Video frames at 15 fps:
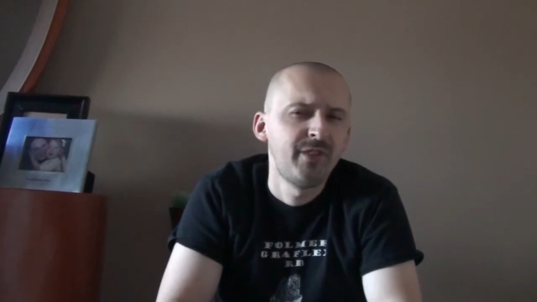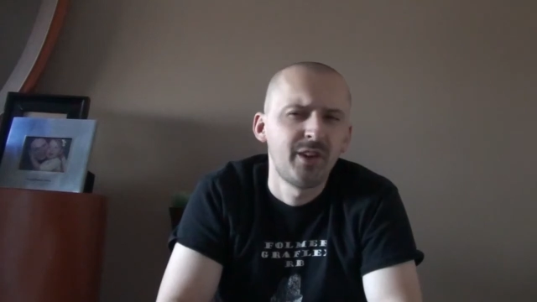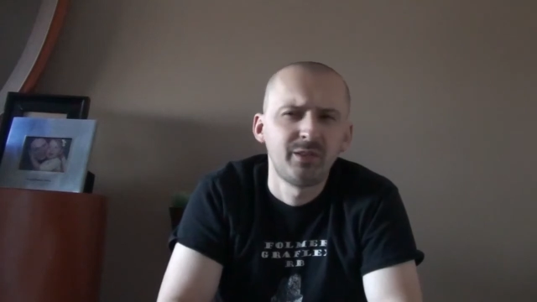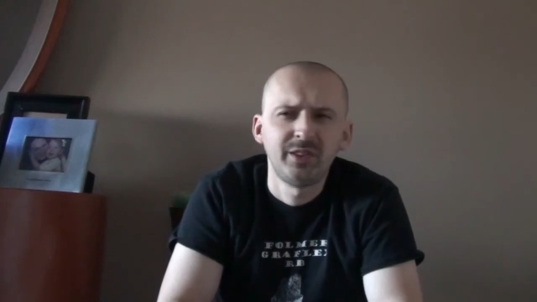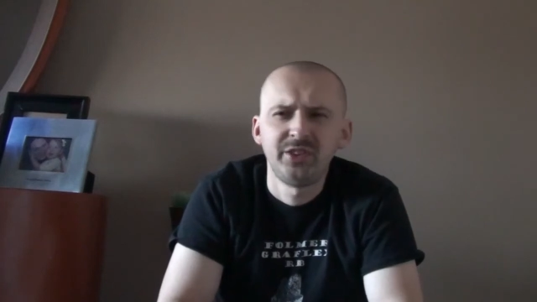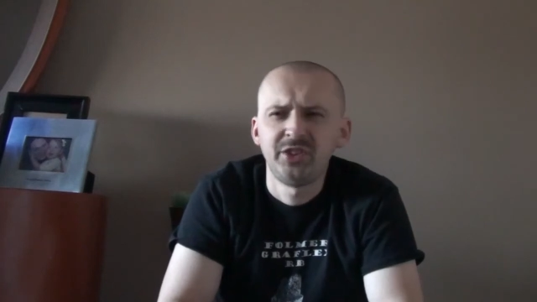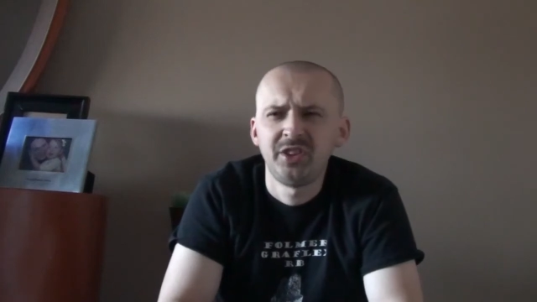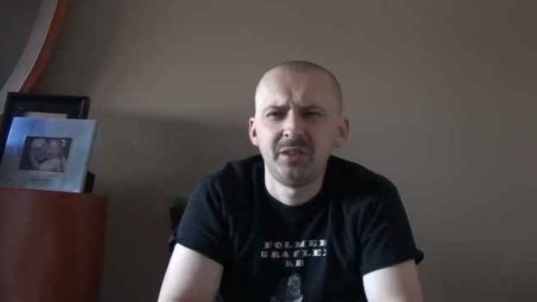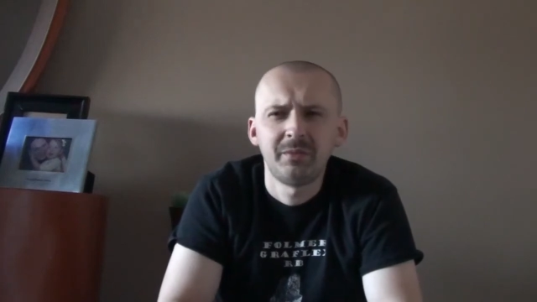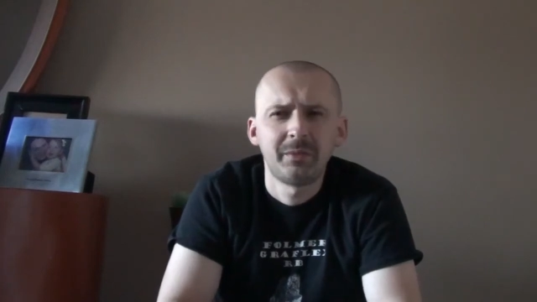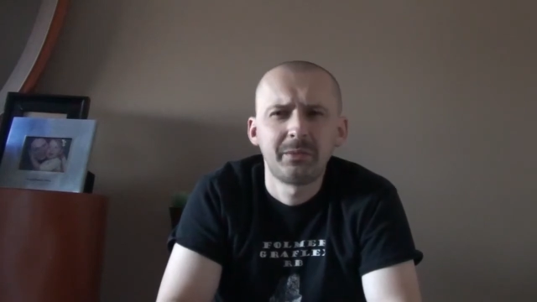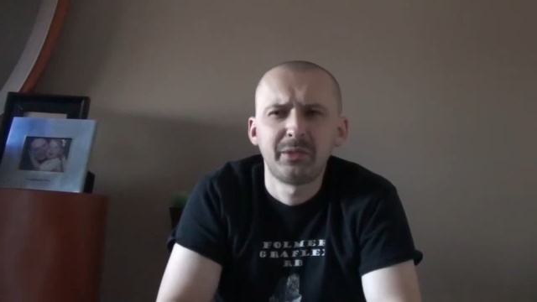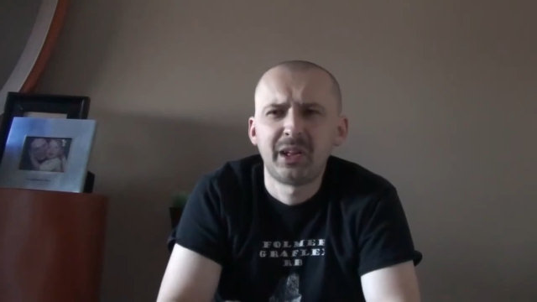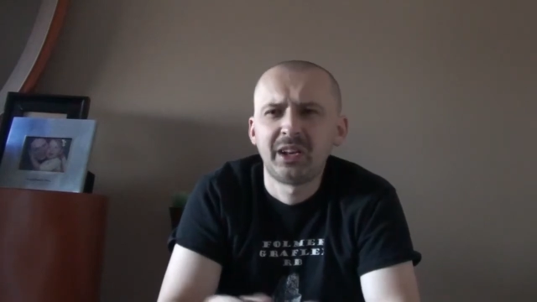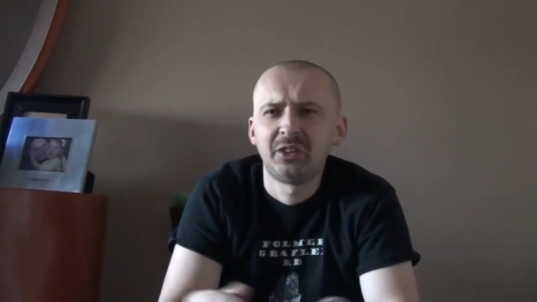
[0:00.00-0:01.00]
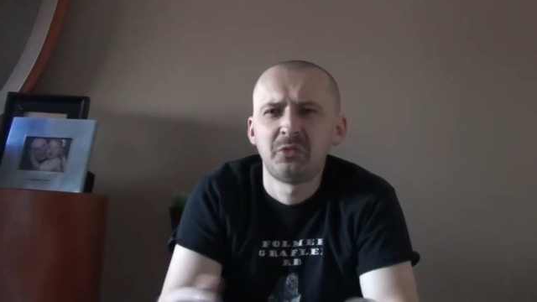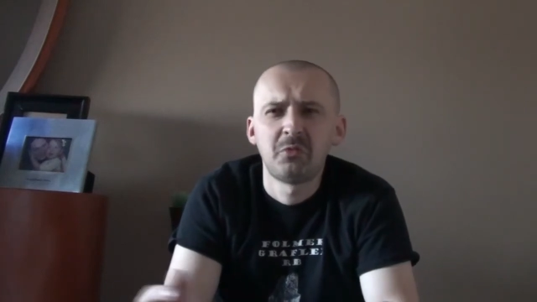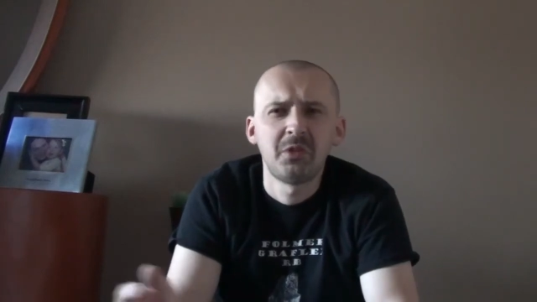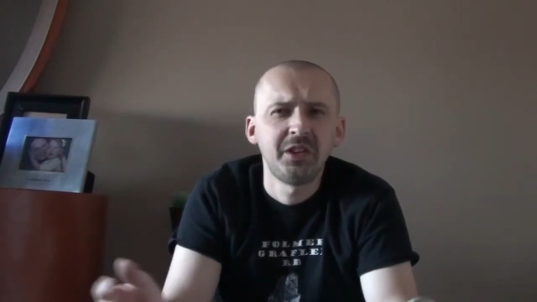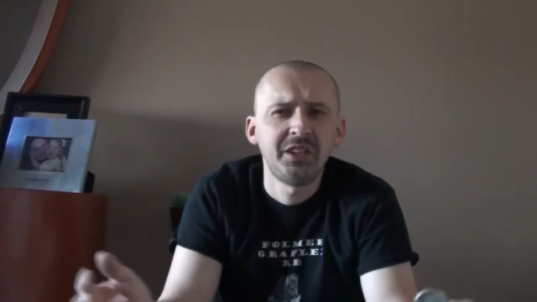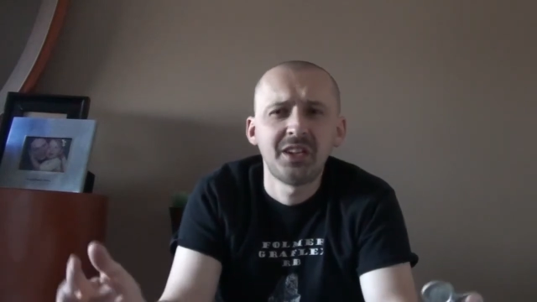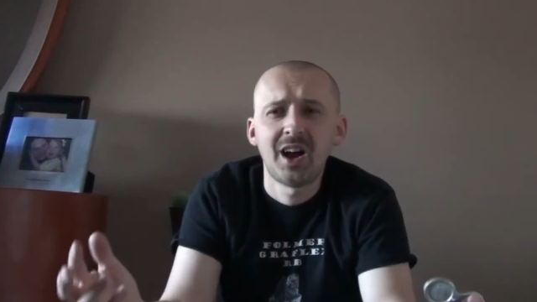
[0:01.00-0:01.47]
very cheap, of like
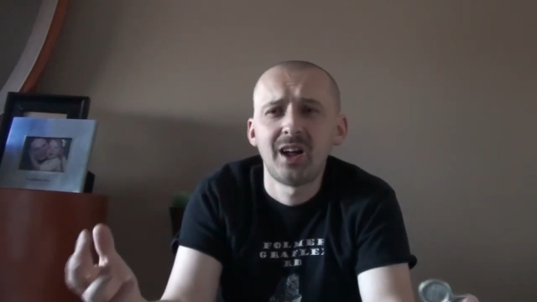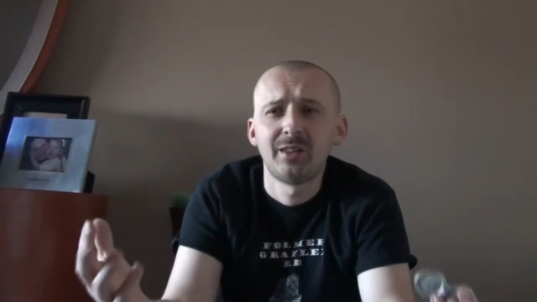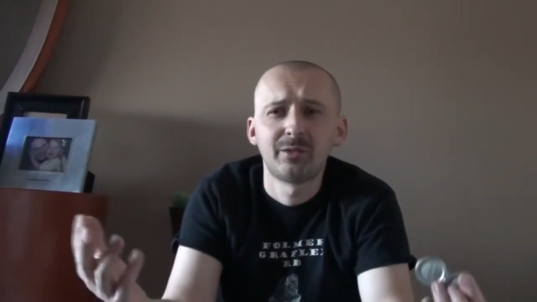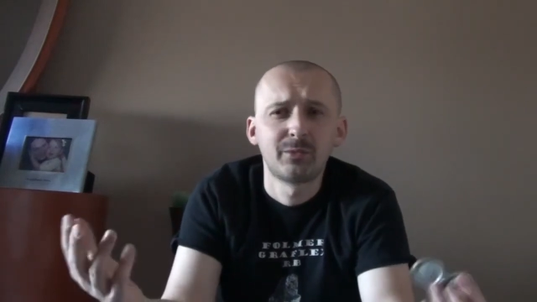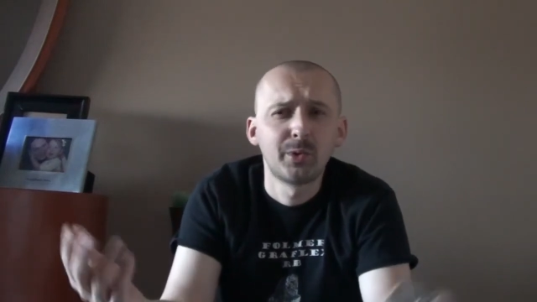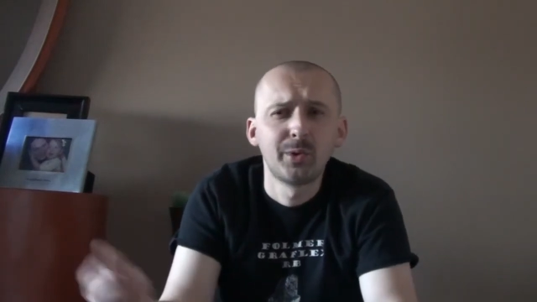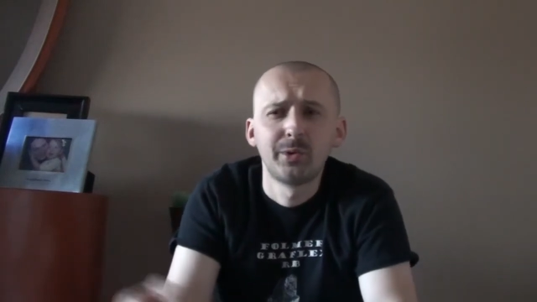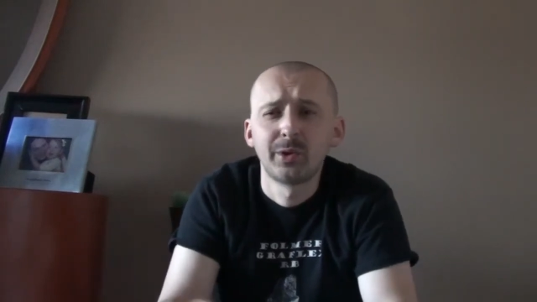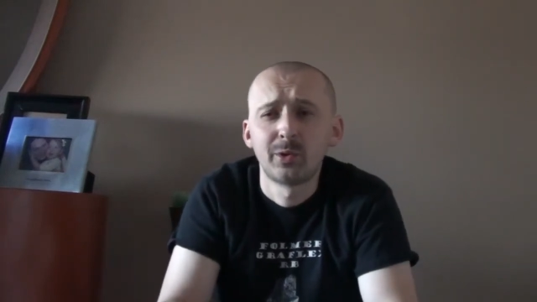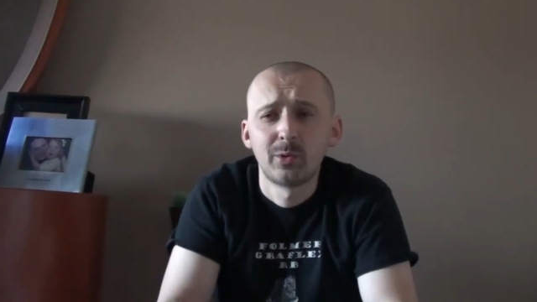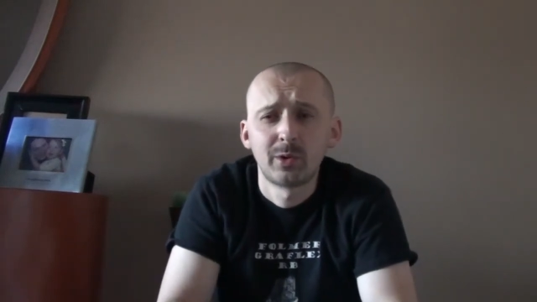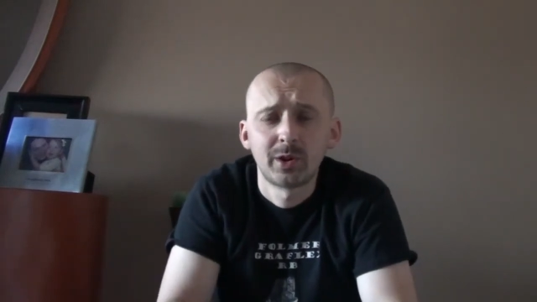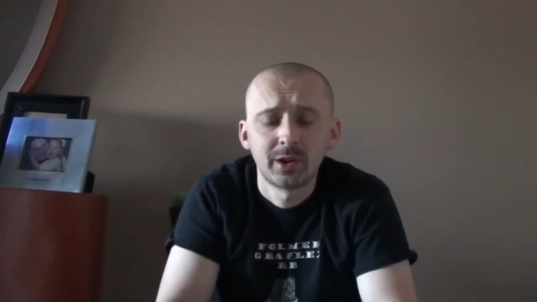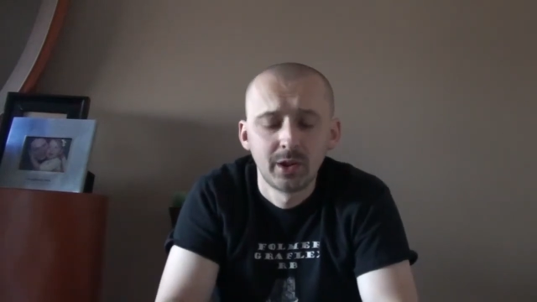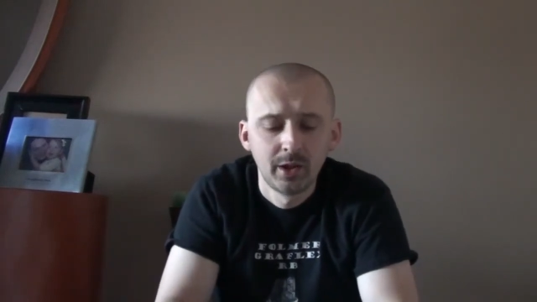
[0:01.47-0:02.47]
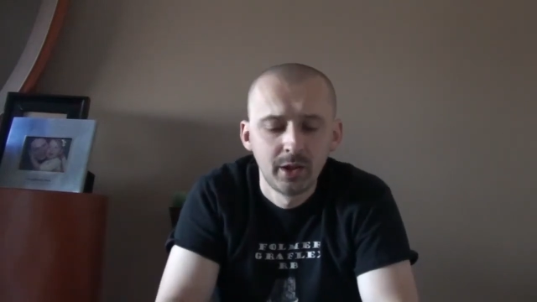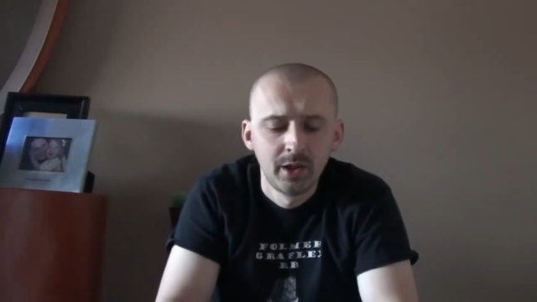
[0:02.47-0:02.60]
$20 Rolleicord.